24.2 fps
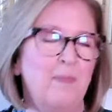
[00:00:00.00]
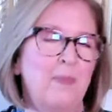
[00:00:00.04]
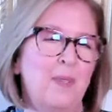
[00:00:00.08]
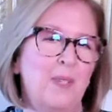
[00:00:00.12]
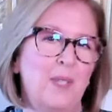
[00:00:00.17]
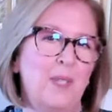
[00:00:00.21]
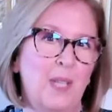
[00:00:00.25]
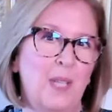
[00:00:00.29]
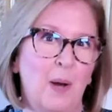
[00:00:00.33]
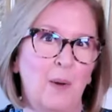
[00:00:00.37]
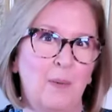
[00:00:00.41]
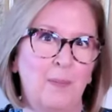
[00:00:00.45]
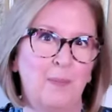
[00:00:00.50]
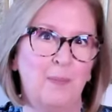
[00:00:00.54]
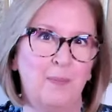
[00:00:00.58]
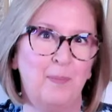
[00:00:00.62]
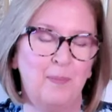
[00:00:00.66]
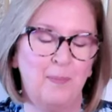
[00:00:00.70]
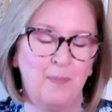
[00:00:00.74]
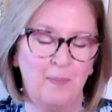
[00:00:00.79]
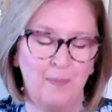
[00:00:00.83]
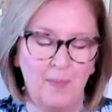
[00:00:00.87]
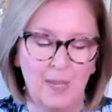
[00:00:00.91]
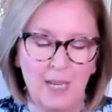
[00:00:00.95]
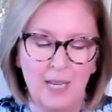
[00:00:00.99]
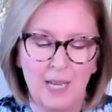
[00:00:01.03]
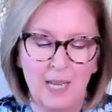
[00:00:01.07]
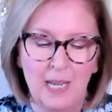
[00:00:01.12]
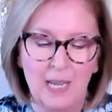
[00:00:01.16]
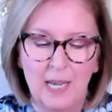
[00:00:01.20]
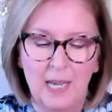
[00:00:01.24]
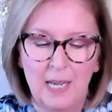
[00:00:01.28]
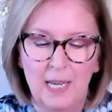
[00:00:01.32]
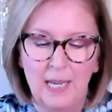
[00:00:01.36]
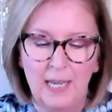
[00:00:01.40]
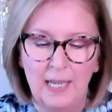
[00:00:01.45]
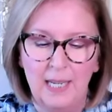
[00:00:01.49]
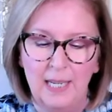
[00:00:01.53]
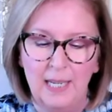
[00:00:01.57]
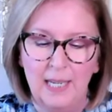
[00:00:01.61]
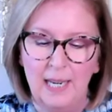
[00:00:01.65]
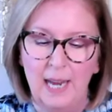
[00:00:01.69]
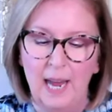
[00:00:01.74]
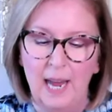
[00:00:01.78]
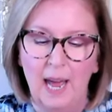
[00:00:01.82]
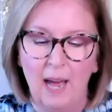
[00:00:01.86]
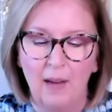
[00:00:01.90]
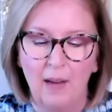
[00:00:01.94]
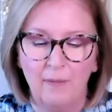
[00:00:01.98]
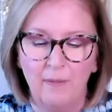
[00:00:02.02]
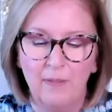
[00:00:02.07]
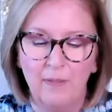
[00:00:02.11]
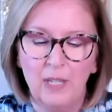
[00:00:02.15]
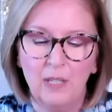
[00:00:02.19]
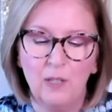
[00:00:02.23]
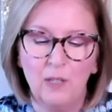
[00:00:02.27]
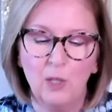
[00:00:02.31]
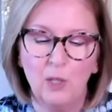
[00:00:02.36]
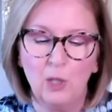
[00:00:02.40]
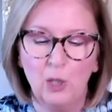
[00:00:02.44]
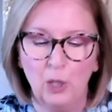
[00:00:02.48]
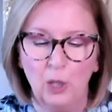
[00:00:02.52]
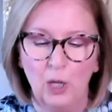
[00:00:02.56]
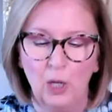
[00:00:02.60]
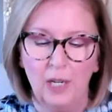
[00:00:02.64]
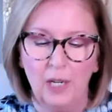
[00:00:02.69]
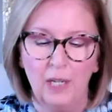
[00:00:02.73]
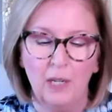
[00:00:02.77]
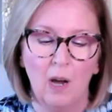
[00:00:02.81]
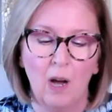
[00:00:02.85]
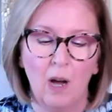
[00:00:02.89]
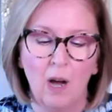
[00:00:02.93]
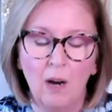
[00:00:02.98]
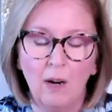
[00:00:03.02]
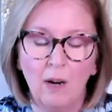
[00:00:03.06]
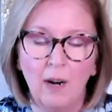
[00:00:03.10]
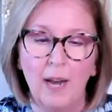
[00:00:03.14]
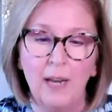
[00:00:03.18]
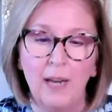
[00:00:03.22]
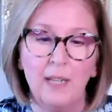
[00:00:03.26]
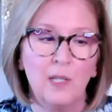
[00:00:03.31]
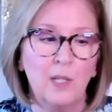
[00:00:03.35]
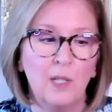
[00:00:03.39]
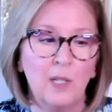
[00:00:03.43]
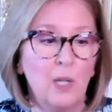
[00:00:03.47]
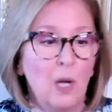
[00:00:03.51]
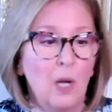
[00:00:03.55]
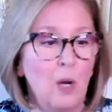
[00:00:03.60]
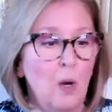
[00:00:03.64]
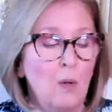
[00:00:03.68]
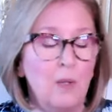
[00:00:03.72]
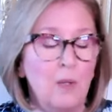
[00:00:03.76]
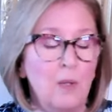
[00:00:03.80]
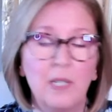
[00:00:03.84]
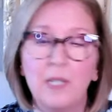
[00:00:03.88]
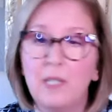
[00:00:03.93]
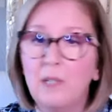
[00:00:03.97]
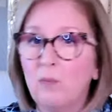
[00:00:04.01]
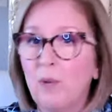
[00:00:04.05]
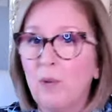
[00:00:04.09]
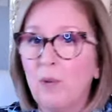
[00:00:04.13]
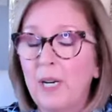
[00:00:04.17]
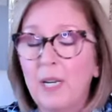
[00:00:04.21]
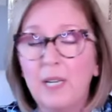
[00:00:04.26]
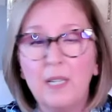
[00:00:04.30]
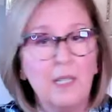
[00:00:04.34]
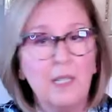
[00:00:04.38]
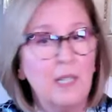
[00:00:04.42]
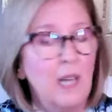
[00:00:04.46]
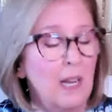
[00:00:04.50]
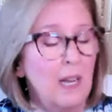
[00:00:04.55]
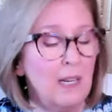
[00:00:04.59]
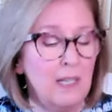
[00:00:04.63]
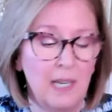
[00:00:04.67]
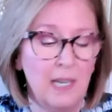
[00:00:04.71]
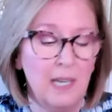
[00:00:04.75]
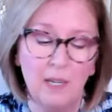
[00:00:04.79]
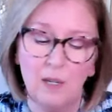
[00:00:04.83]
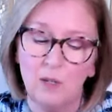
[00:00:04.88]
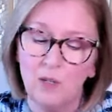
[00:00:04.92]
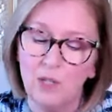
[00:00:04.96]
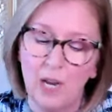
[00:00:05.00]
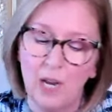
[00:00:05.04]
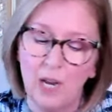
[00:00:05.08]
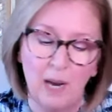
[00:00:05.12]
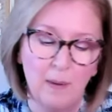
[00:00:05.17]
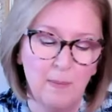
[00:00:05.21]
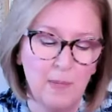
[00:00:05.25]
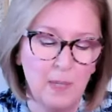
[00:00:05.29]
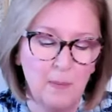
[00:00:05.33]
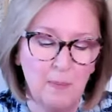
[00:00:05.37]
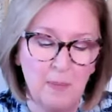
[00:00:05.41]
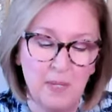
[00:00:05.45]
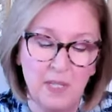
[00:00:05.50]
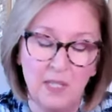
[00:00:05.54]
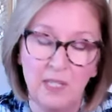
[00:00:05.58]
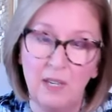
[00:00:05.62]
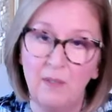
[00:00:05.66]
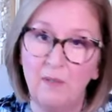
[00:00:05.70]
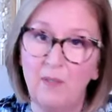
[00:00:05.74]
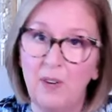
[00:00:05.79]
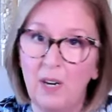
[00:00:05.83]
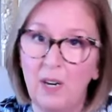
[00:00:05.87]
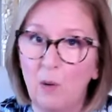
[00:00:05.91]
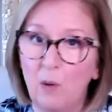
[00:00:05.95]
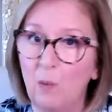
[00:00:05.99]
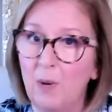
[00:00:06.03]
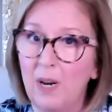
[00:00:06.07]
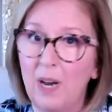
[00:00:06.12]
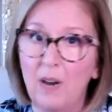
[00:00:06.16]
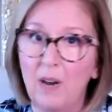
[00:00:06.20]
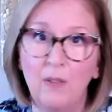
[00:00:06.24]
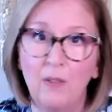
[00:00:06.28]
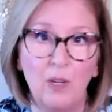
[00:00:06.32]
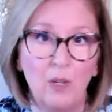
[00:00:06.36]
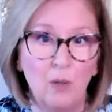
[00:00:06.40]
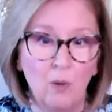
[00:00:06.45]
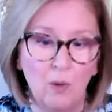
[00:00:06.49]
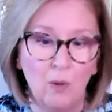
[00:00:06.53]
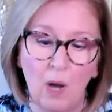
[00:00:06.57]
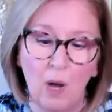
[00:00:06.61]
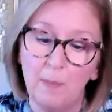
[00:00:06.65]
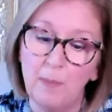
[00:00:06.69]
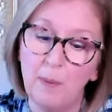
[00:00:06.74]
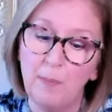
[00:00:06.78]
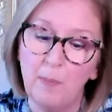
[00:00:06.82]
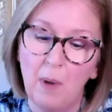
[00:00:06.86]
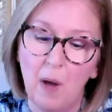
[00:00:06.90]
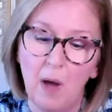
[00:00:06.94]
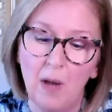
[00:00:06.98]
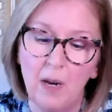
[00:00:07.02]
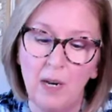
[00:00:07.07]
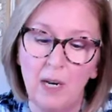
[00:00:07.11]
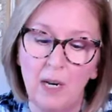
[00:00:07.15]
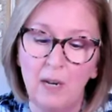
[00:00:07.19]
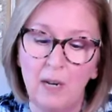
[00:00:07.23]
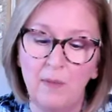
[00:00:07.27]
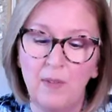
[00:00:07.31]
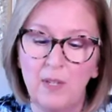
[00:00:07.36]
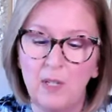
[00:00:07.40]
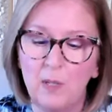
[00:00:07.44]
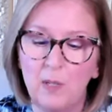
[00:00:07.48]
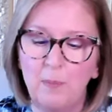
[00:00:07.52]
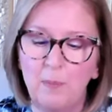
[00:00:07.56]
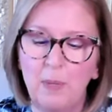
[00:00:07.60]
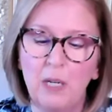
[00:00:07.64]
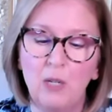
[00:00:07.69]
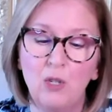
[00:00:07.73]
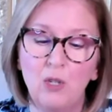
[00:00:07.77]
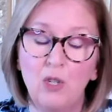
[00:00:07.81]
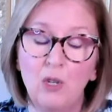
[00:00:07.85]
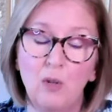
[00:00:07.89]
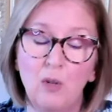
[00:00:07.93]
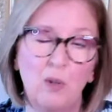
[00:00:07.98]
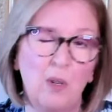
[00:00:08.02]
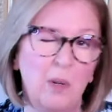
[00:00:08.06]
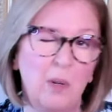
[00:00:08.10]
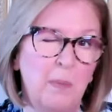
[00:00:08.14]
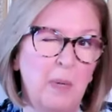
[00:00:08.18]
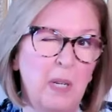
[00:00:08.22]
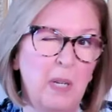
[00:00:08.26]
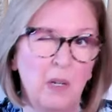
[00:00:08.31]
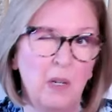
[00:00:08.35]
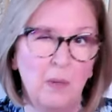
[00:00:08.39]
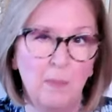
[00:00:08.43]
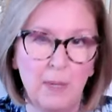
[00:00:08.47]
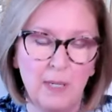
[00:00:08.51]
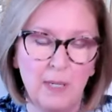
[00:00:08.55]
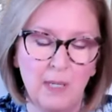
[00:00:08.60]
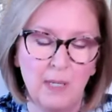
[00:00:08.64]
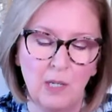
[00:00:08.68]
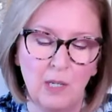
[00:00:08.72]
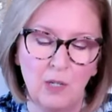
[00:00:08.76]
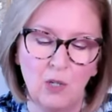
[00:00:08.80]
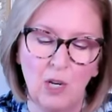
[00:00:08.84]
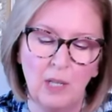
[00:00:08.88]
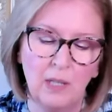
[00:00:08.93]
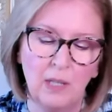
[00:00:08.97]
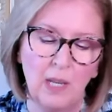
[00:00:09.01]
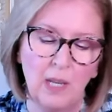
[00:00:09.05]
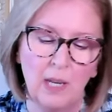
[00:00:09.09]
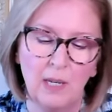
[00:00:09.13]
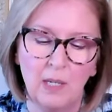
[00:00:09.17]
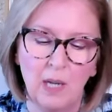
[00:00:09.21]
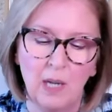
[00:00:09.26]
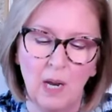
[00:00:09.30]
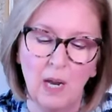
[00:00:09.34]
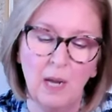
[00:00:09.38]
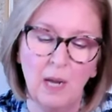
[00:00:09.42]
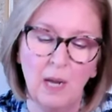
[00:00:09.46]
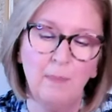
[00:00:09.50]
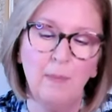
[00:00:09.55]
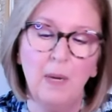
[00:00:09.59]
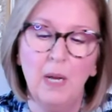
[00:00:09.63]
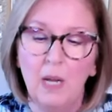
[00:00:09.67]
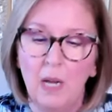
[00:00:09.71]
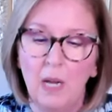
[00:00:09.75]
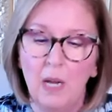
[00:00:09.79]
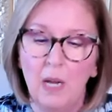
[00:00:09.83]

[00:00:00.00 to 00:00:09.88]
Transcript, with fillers: So yeah, feels good. All right, so this reading's not date or time specific. Whenever you come upon it, if it speaks to you, could be your message at that time.